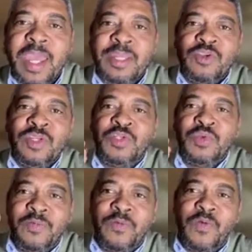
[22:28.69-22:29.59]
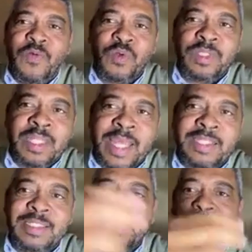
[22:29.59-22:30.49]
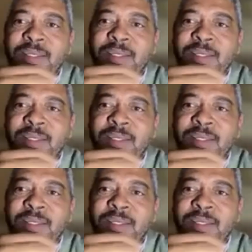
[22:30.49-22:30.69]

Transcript: And you need to afford that